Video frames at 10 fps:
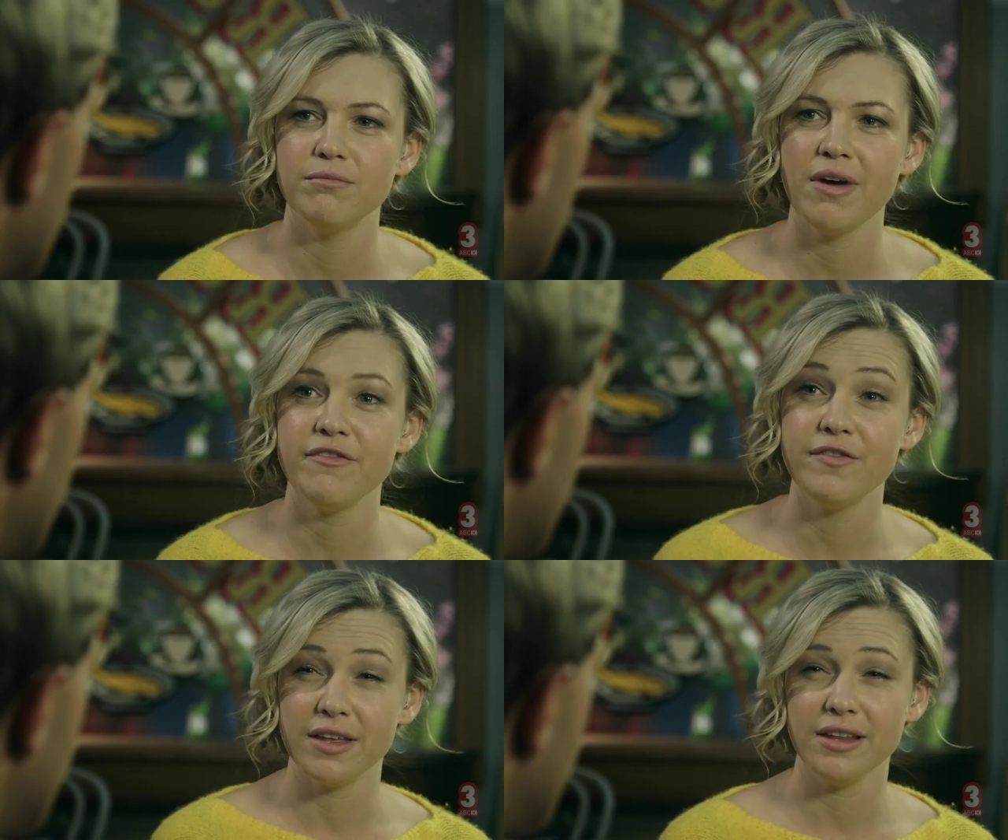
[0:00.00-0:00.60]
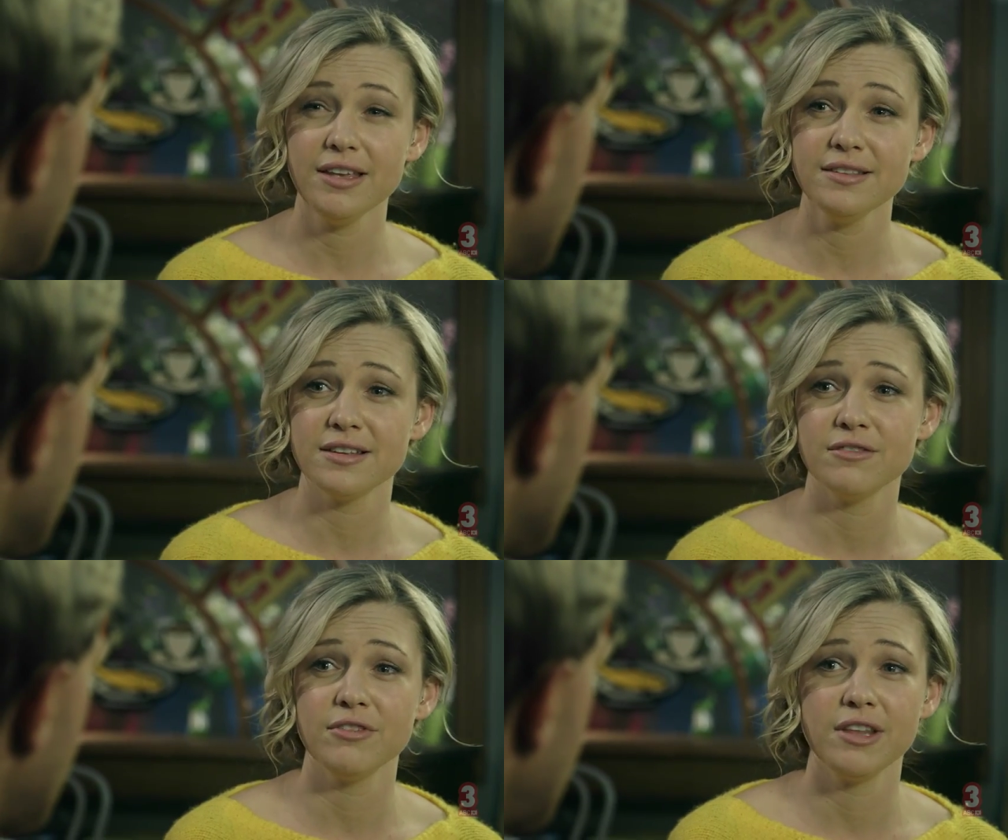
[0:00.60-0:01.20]
my feelings
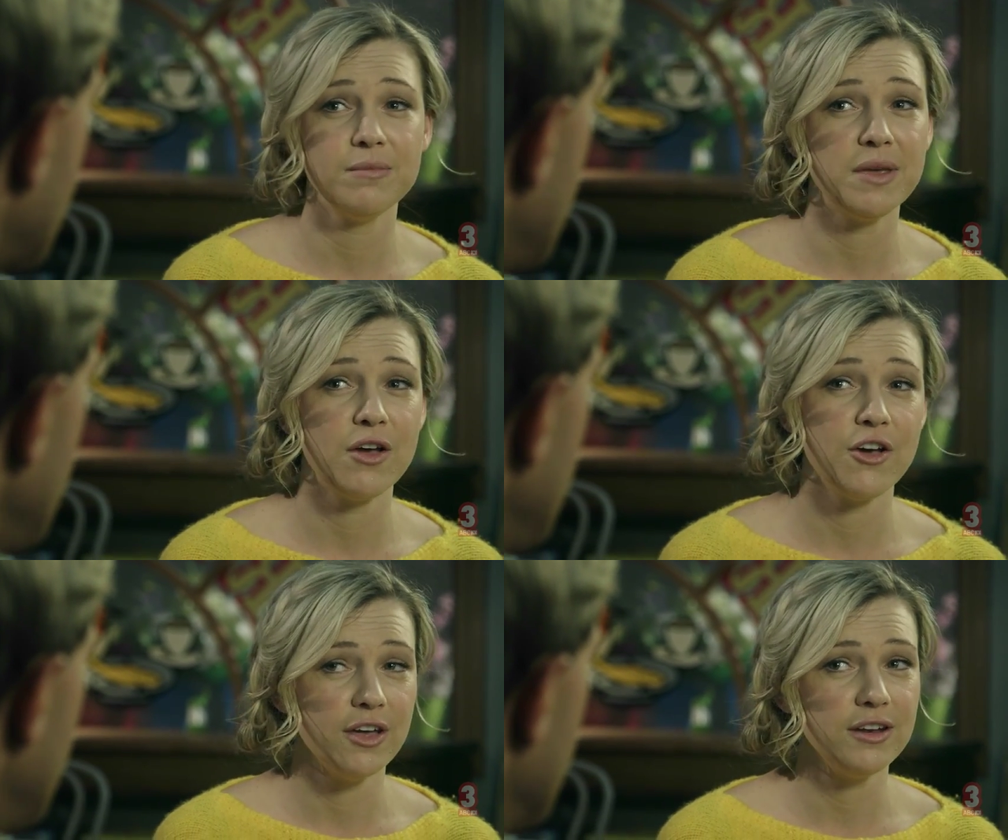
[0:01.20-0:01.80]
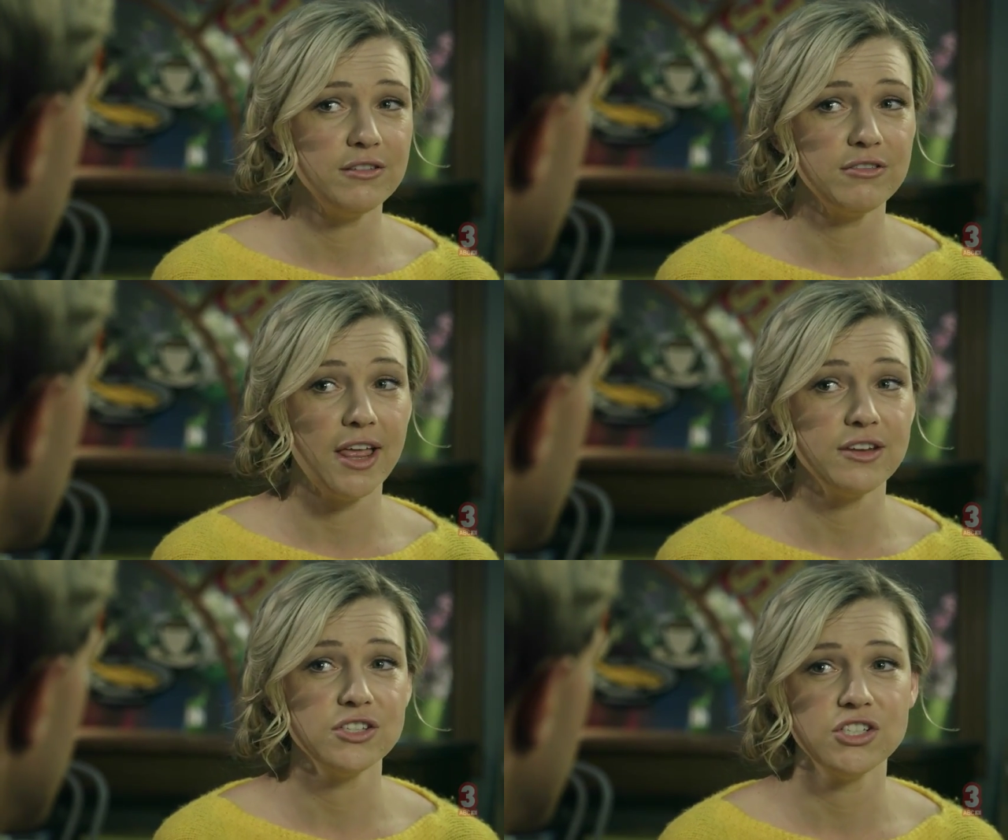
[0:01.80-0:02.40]
and really be heard in a
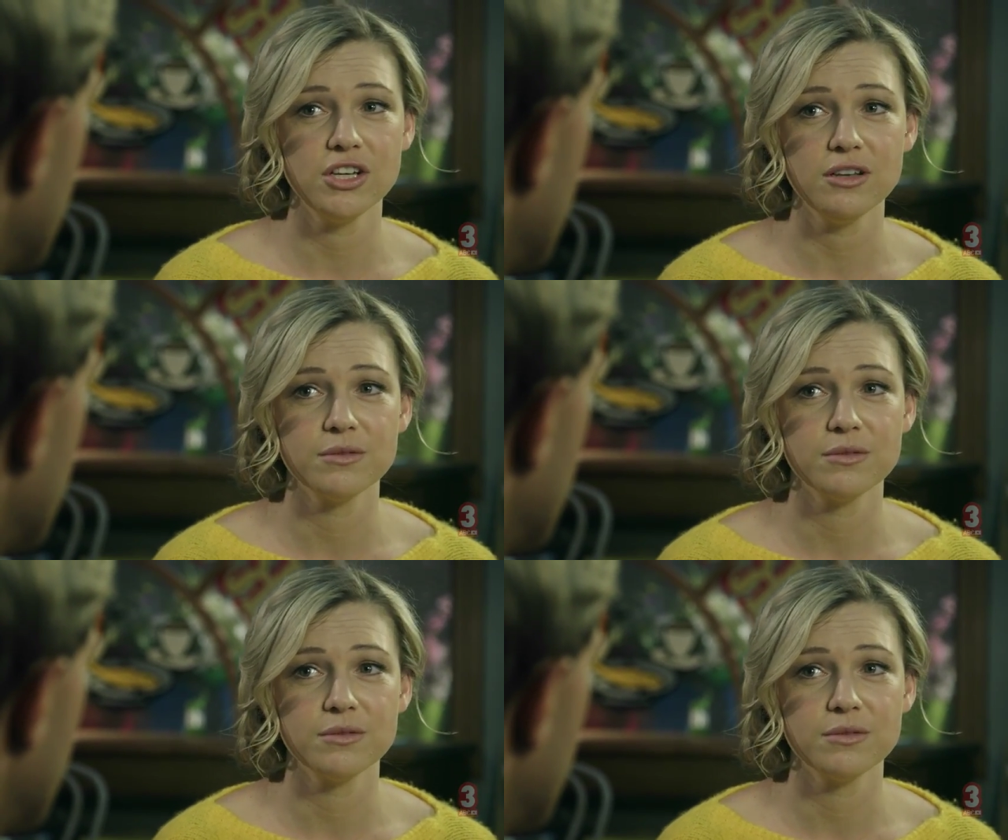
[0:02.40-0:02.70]
relationship.